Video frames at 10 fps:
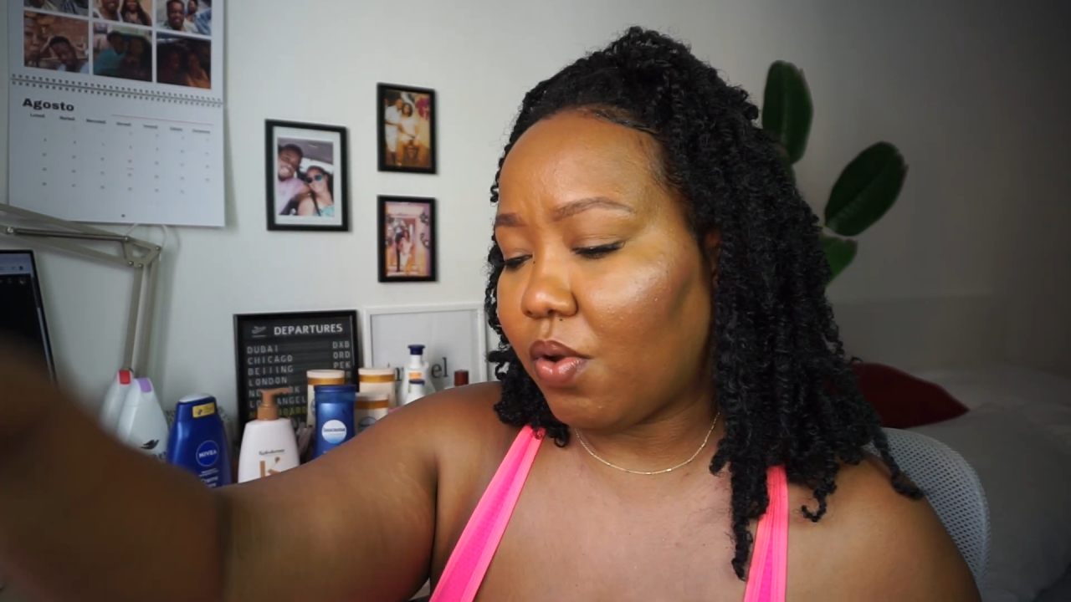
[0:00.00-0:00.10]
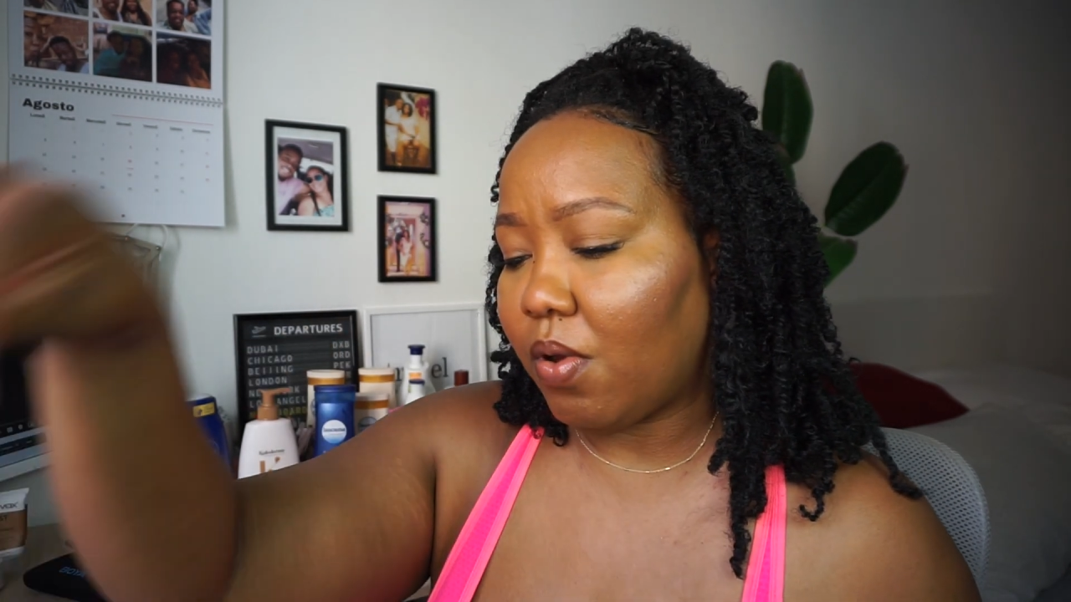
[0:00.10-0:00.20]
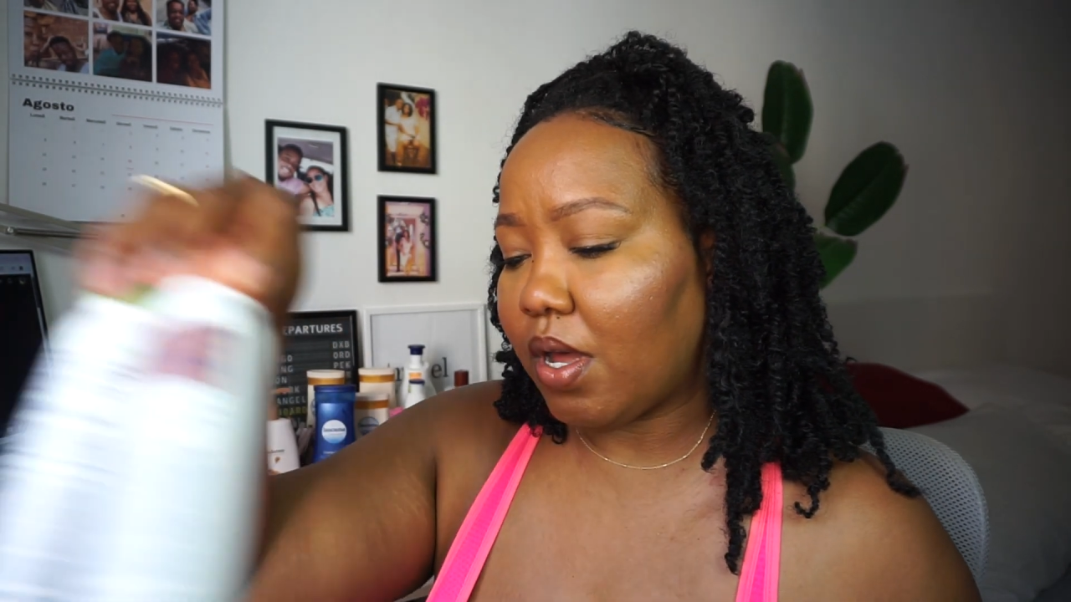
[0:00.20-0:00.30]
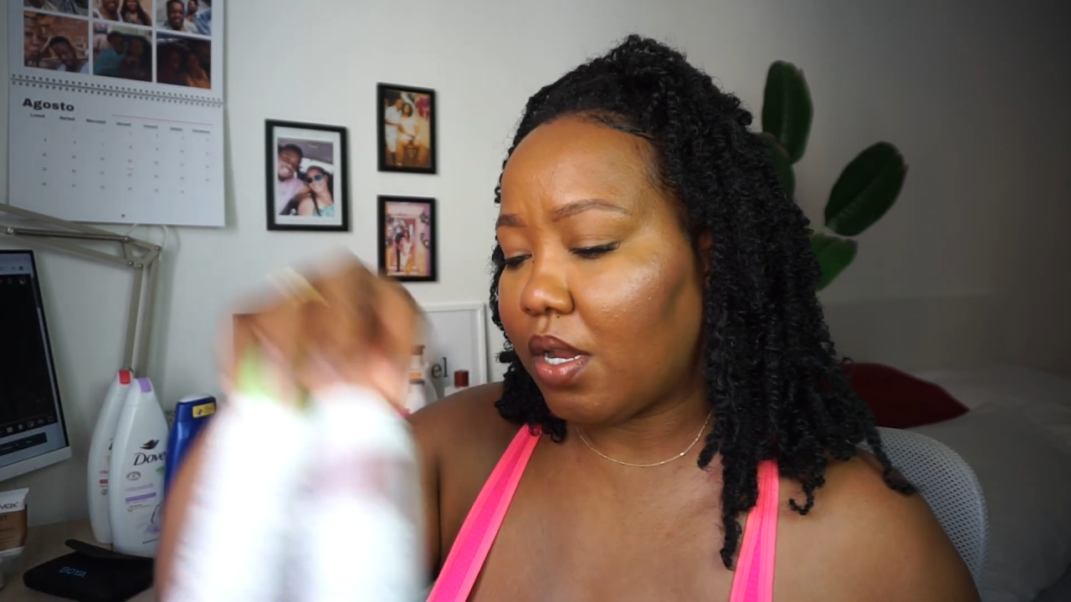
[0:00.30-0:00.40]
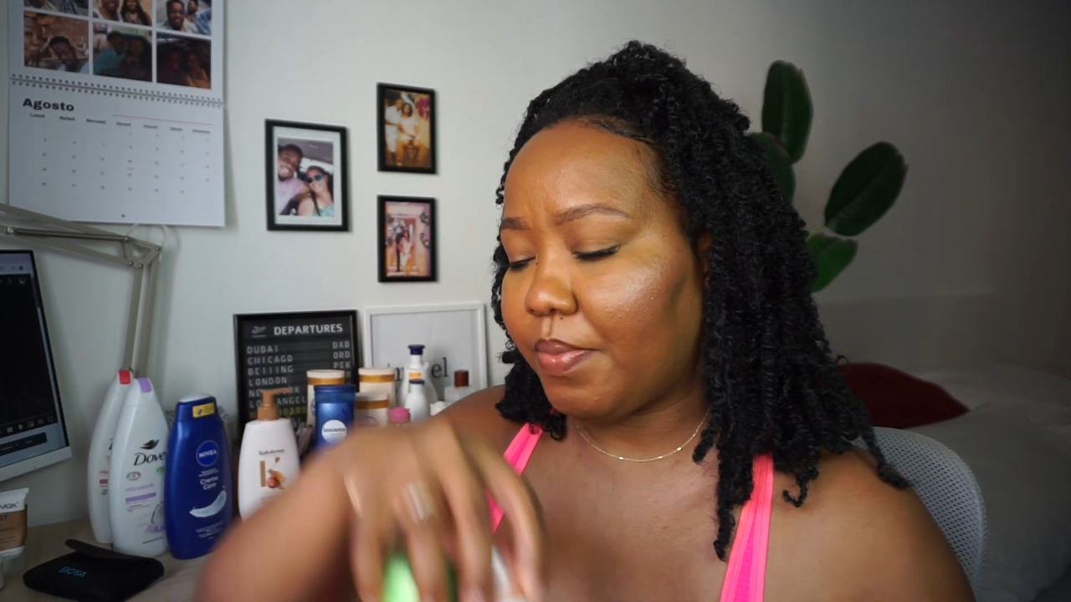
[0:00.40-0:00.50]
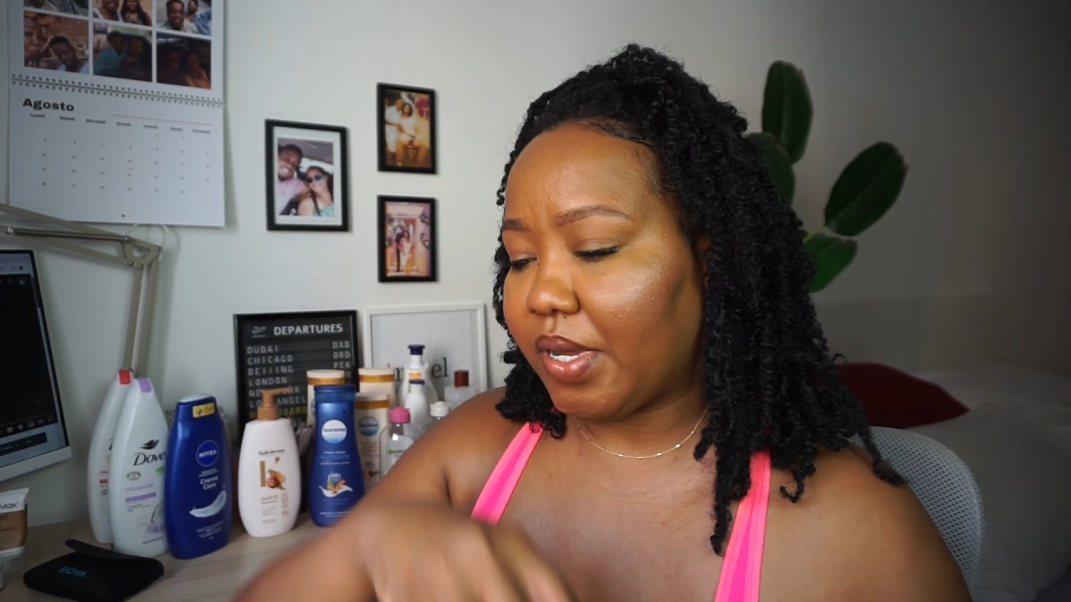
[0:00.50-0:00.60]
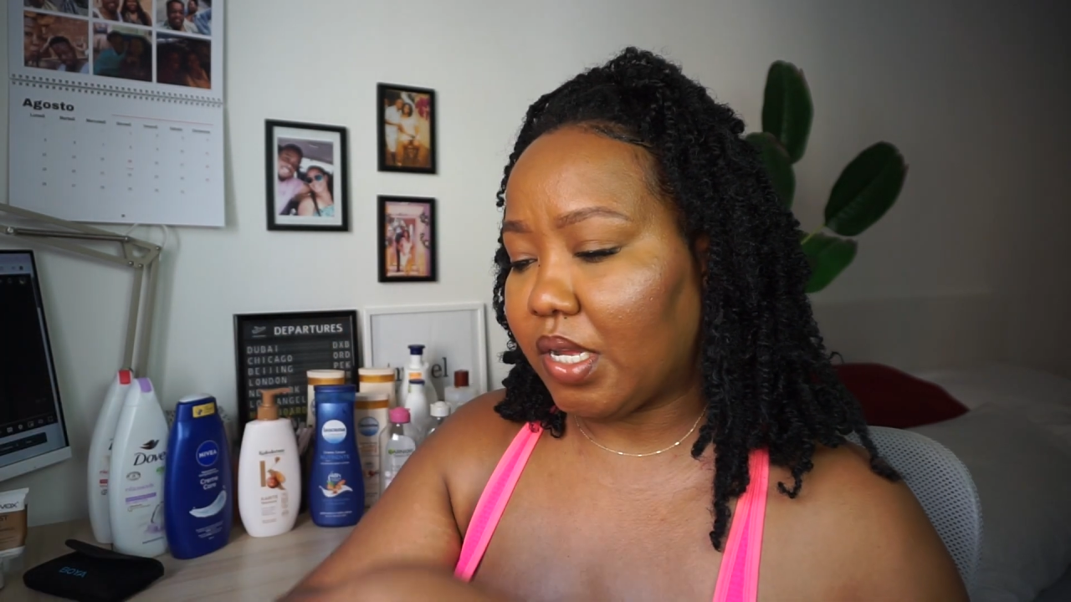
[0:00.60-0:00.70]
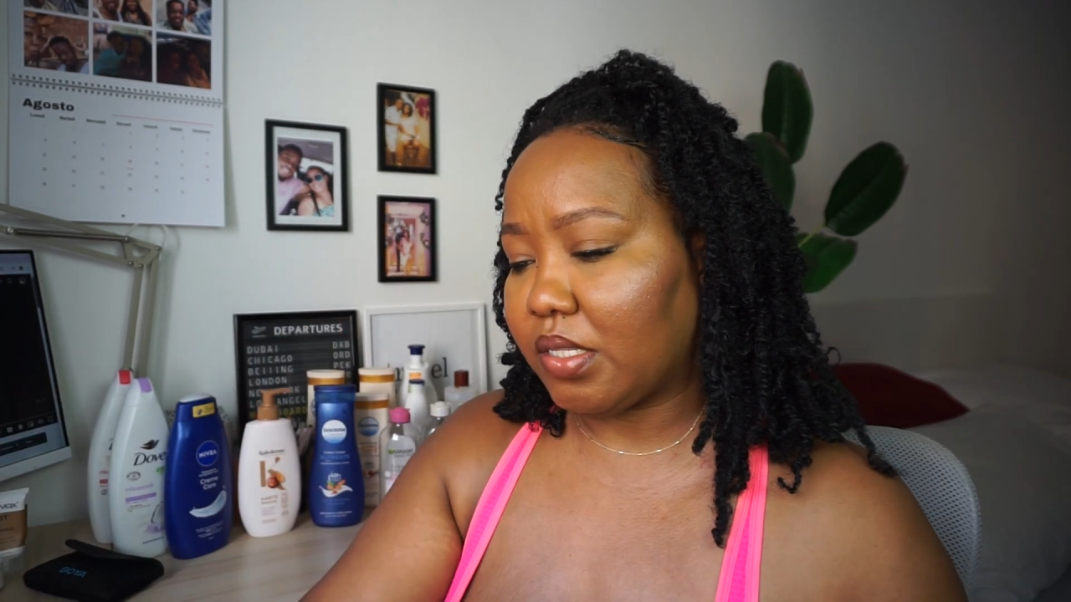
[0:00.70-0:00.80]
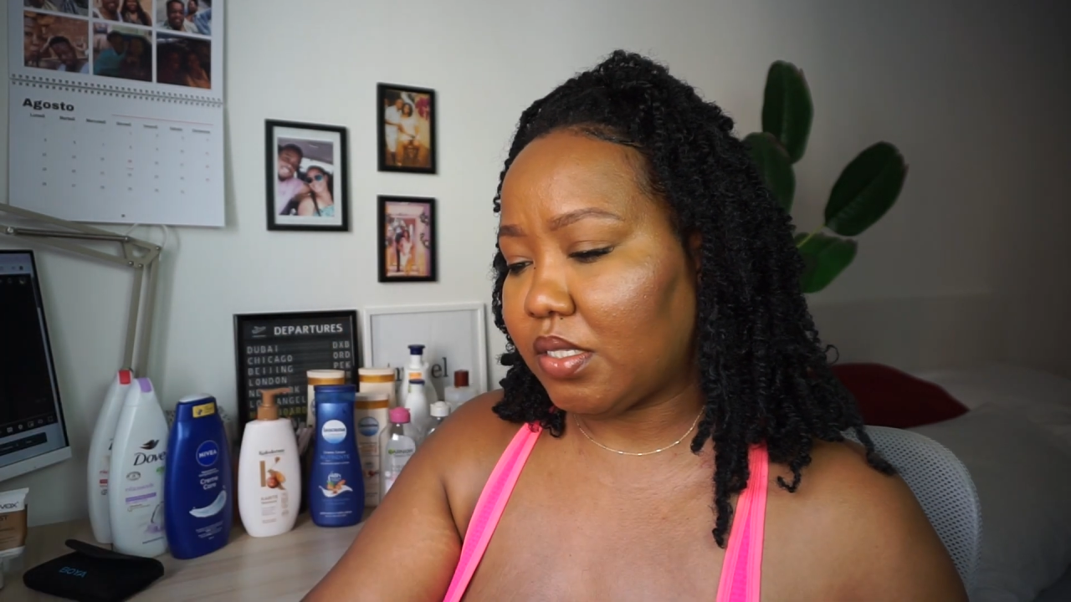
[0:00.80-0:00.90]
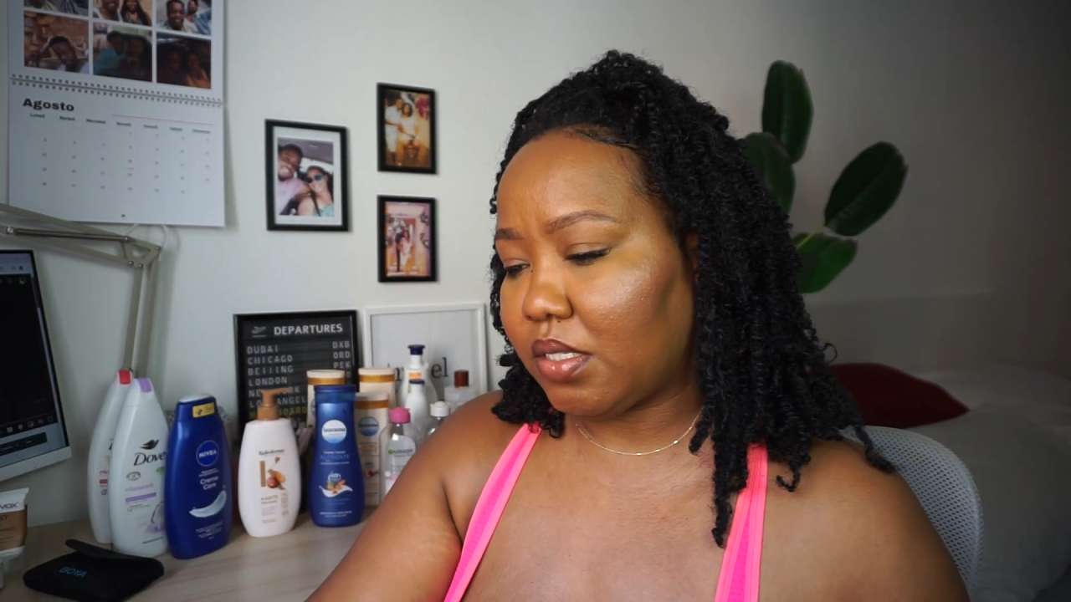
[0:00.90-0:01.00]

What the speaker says: all, but